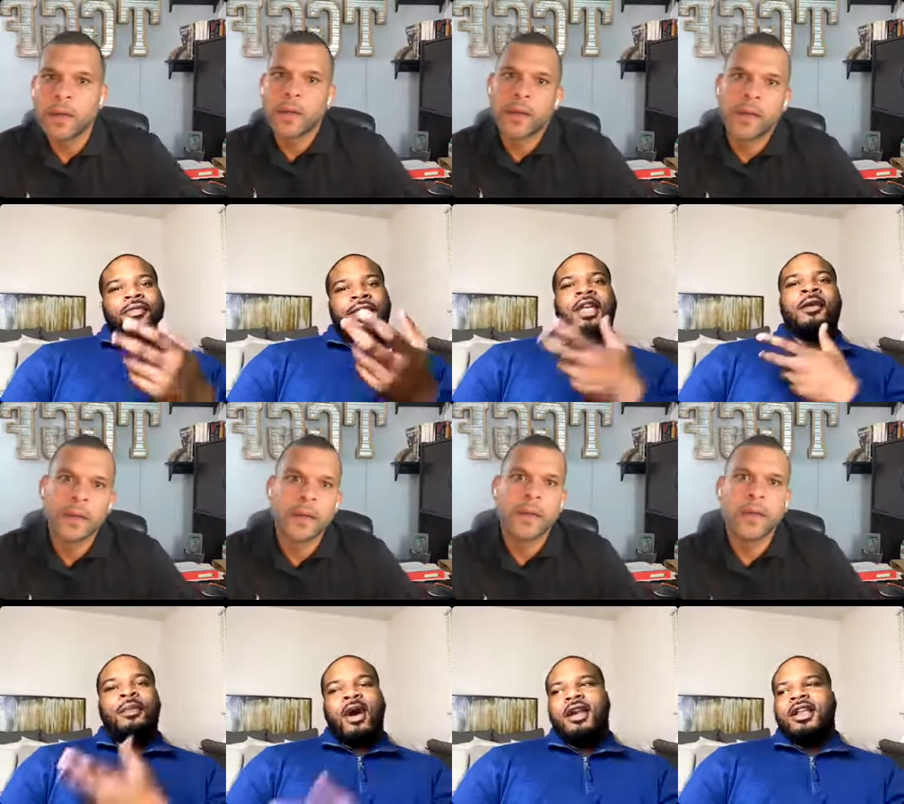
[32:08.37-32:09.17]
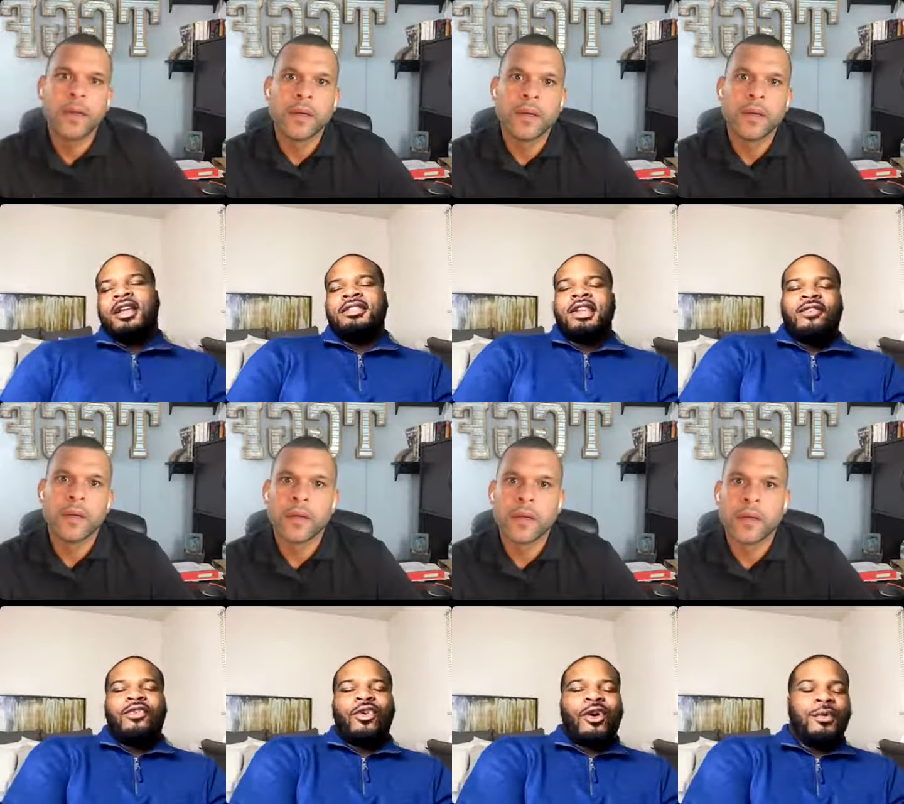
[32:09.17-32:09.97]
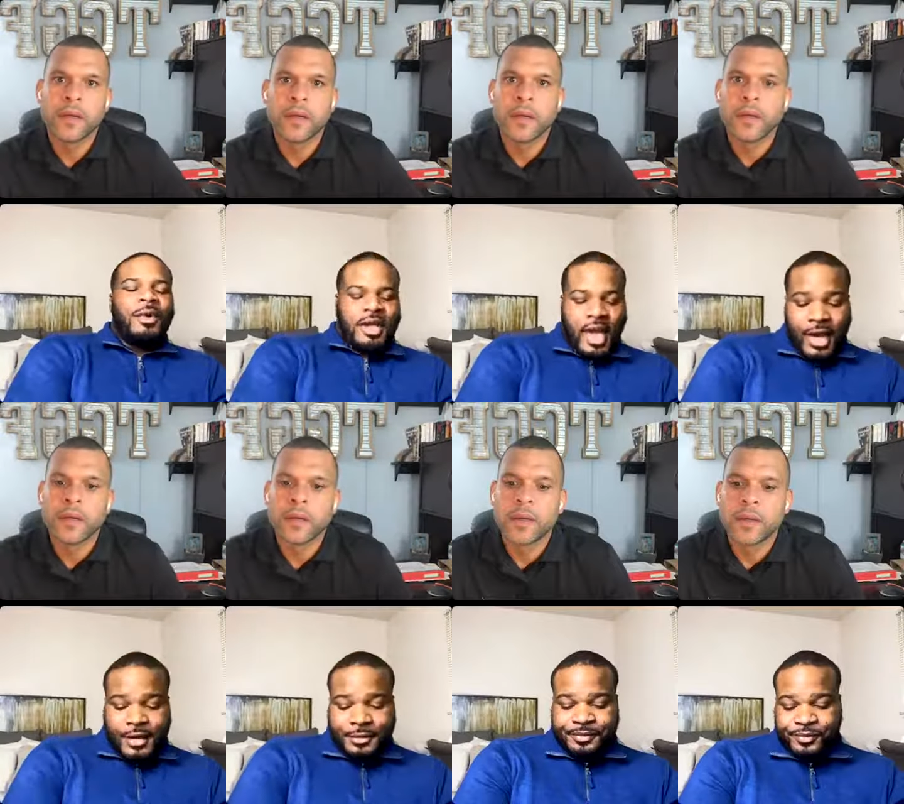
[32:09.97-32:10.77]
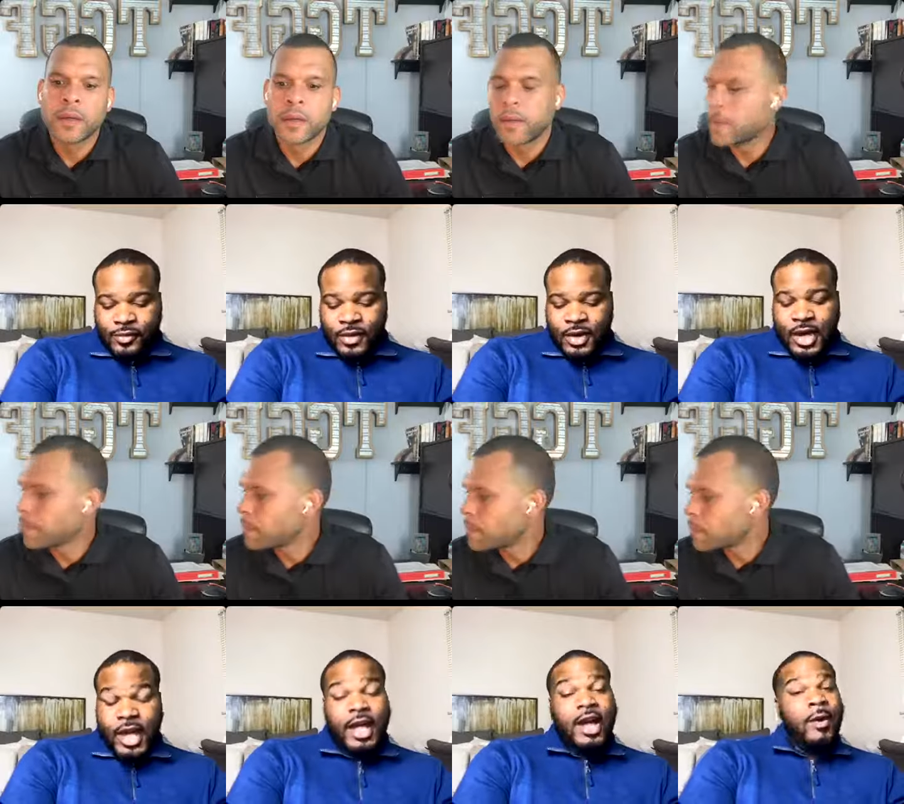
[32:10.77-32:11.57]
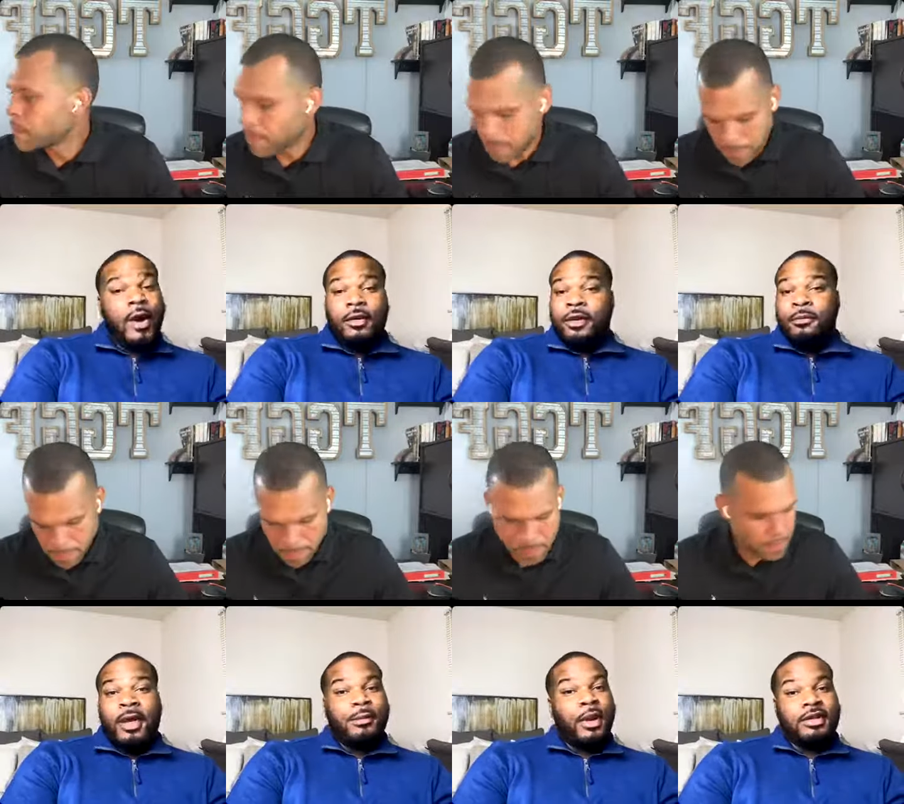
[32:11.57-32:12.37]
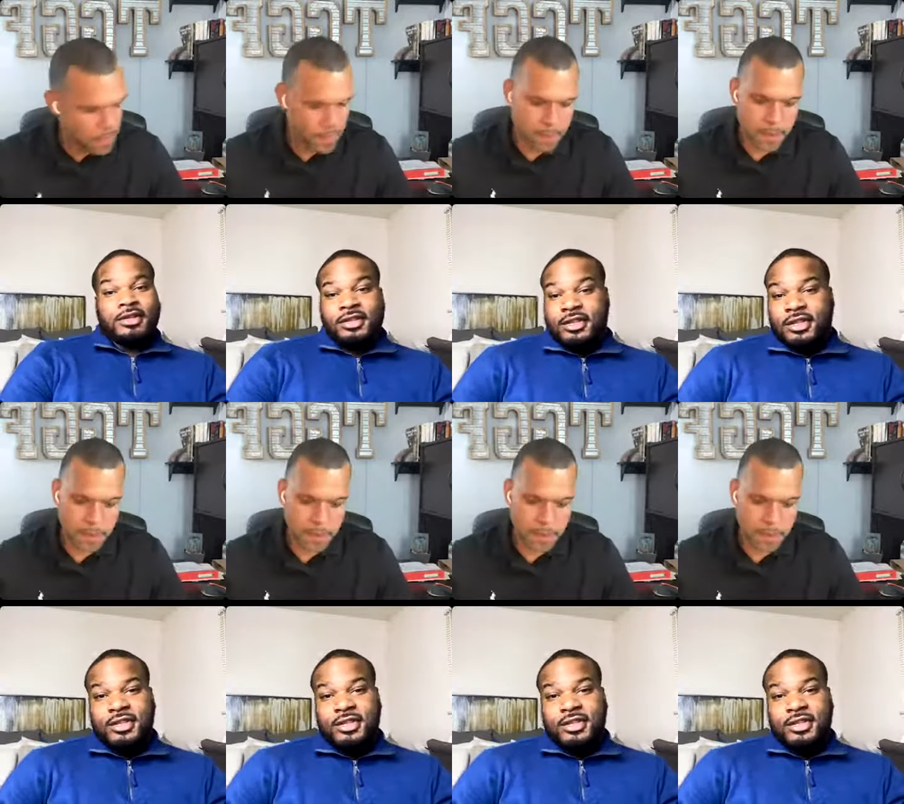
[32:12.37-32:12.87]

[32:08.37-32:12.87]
Speaker 1: they can borrow against that 401k and go out and make purchases.